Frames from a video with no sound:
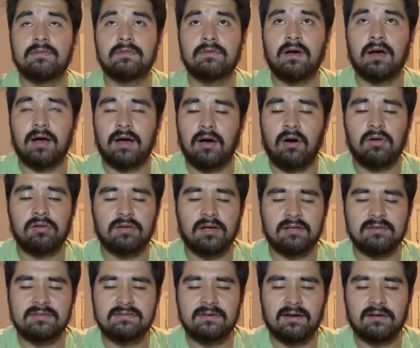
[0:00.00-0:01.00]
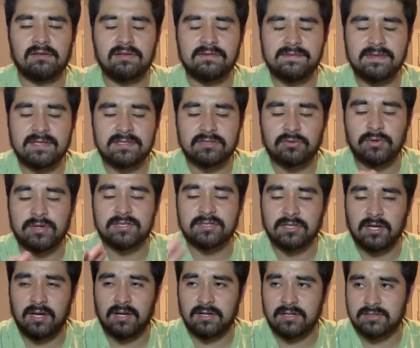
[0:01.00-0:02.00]
All of these three
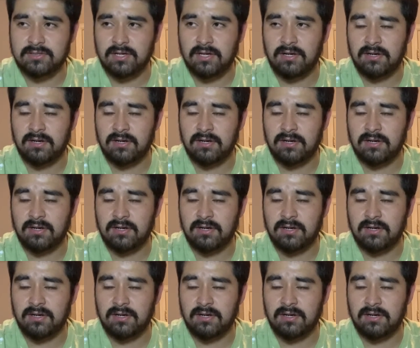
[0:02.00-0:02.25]
songs